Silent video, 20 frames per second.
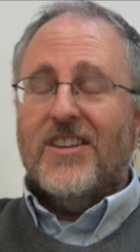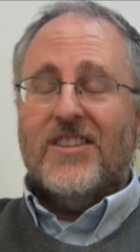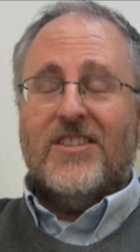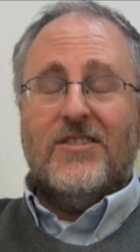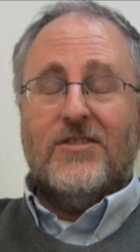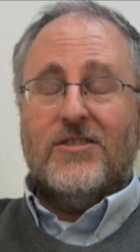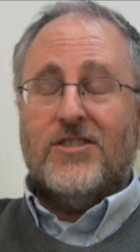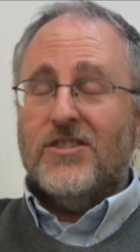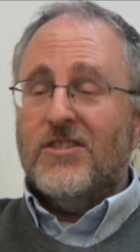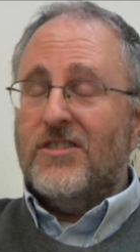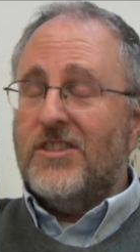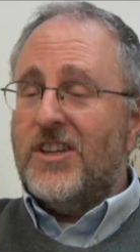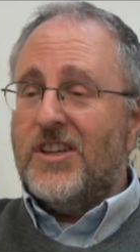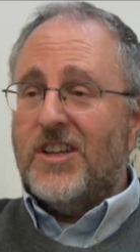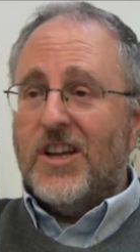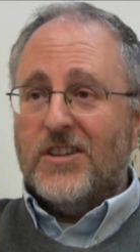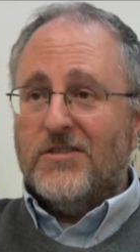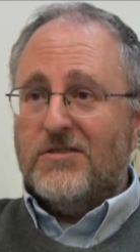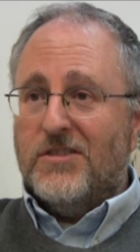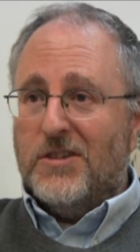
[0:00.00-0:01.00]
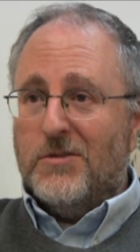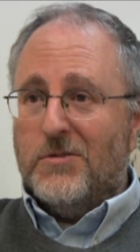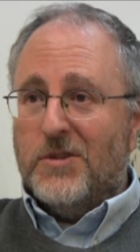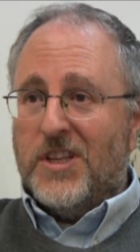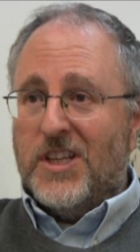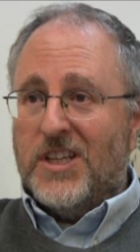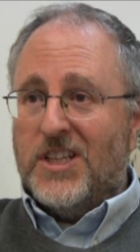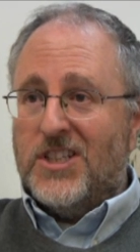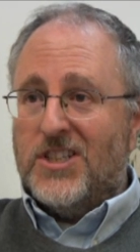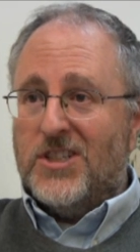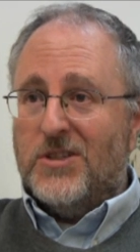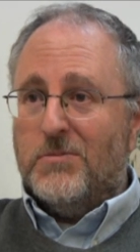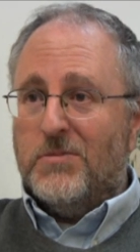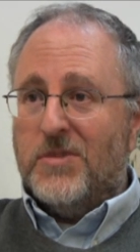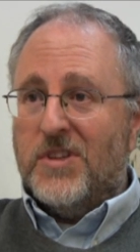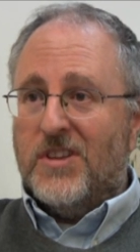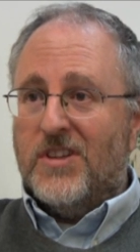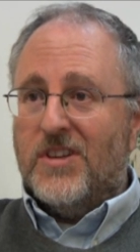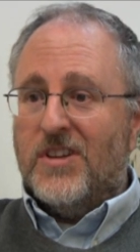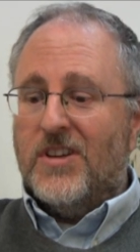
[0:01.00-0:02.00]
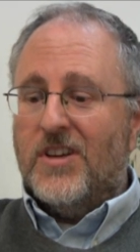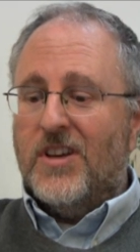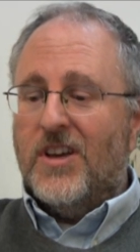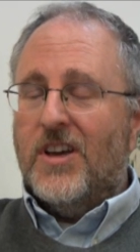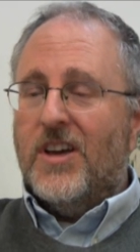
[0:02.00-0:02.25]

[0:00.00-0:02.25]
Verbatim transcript: They're certainly not treated with any sympathy.